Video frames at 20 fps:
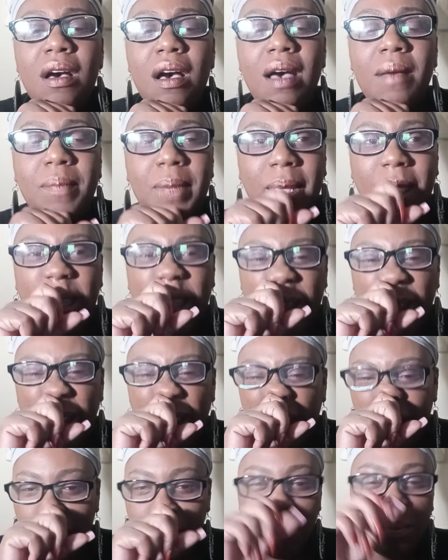I mean,
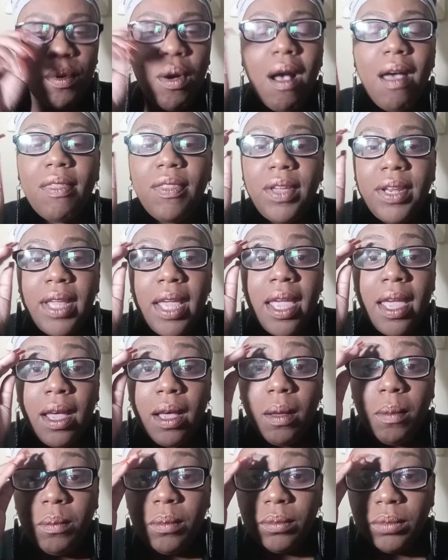it bothered
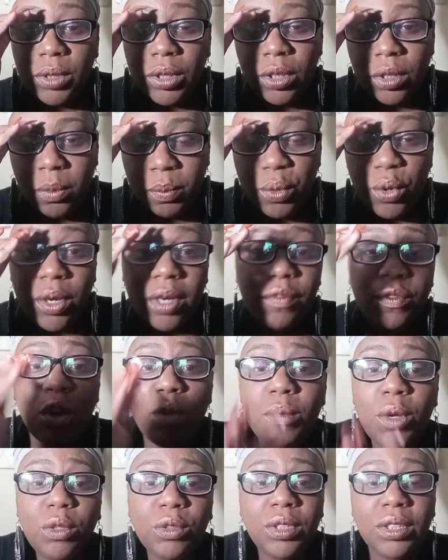him to the point of
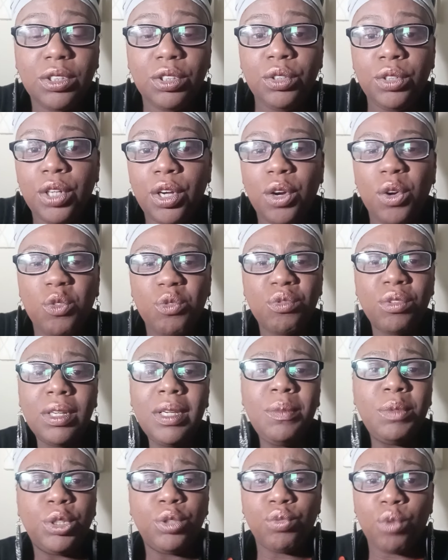almost, he
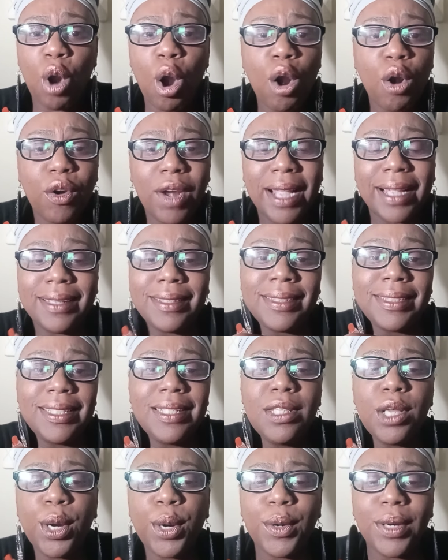was hurt. I could
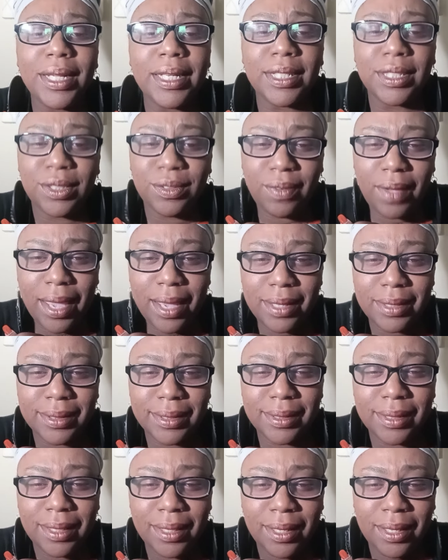see the hurt in his
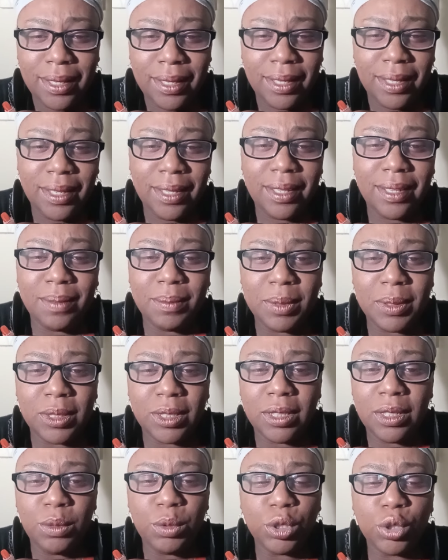face. And I mean,
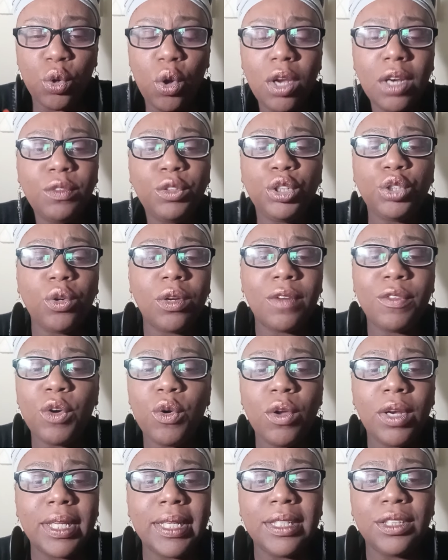he was all of short of
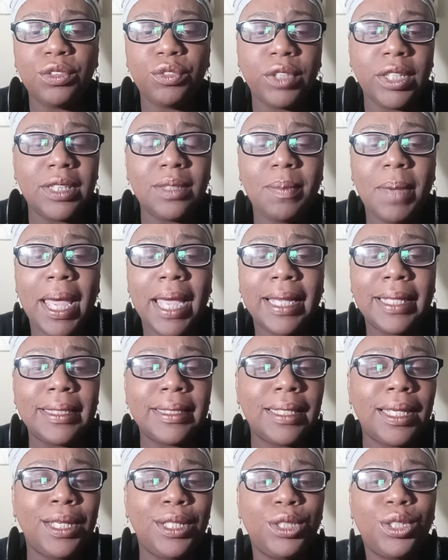calling his friends back and
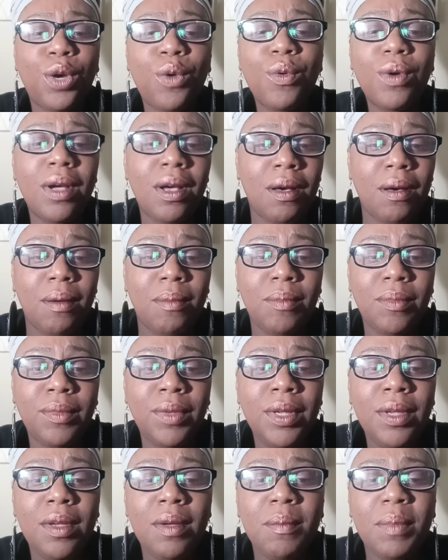saying, "Don't come."
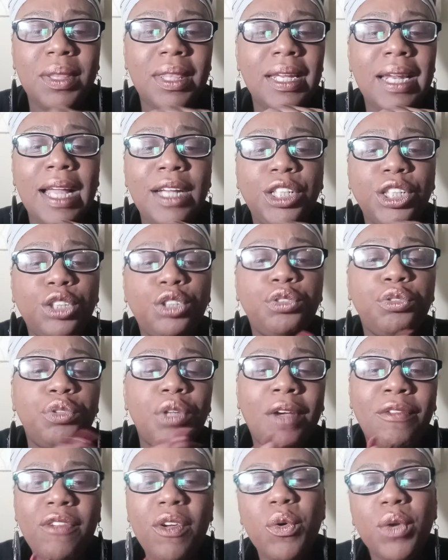But then I just knew,
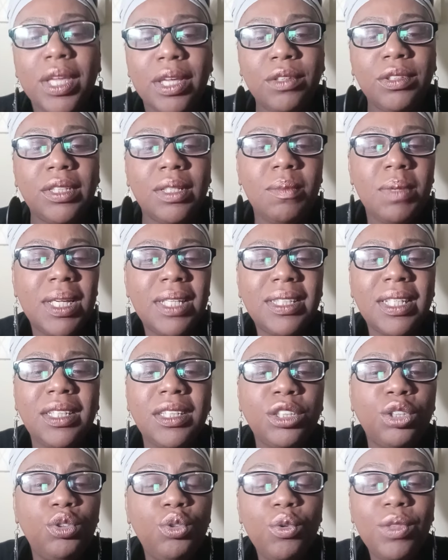I felt guilty because I
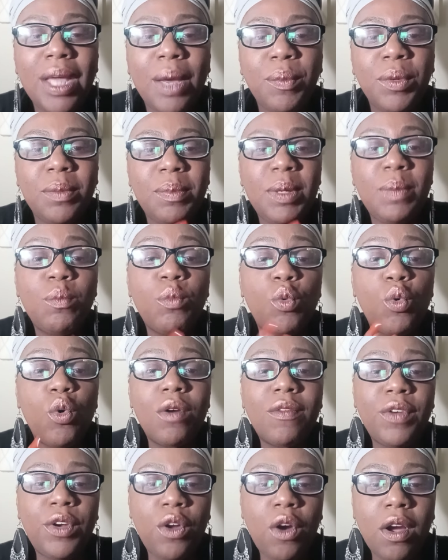just knew that would be more
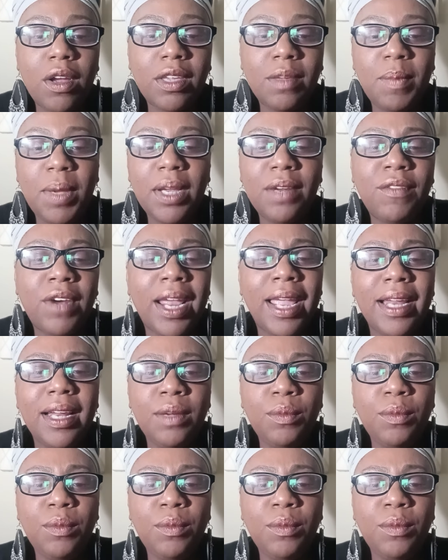of an argument, right?